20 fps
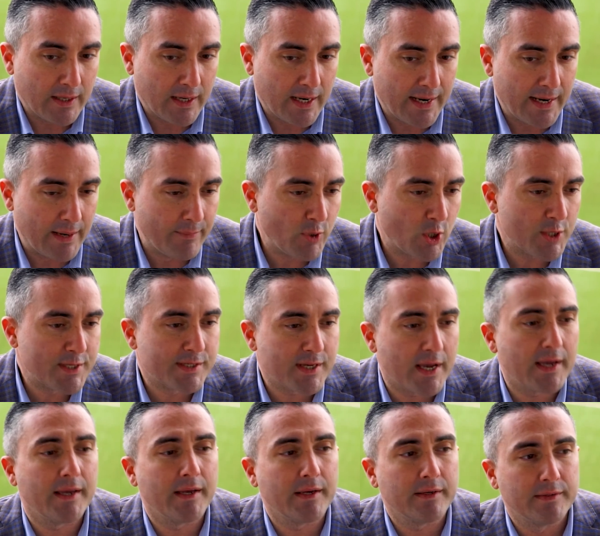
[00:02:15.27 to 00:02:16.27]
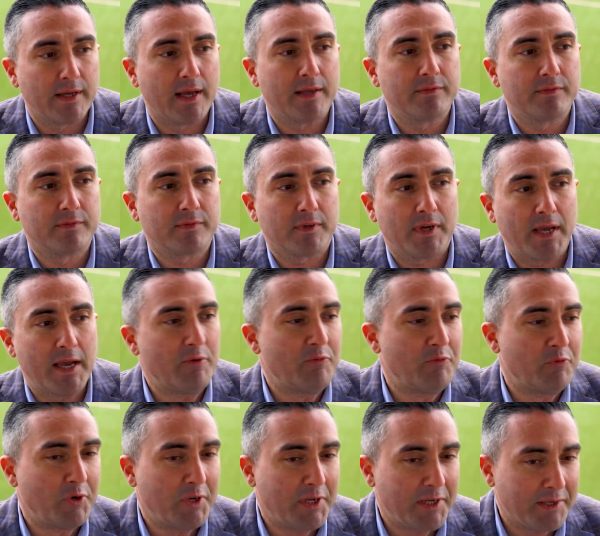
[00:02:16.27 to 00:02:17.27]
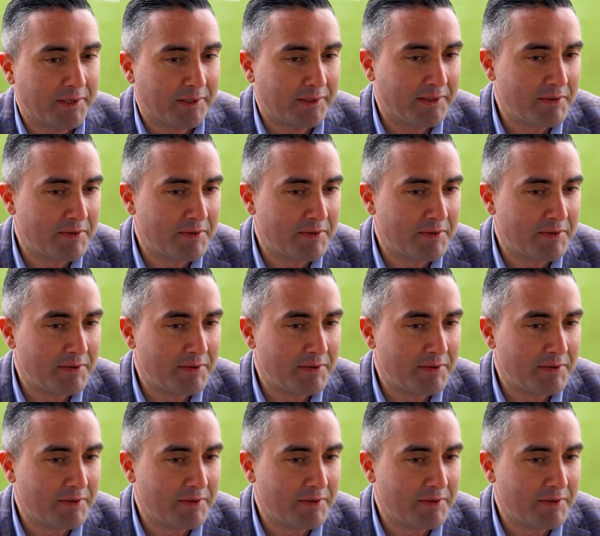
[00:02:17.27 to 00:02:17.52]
I am not saying that every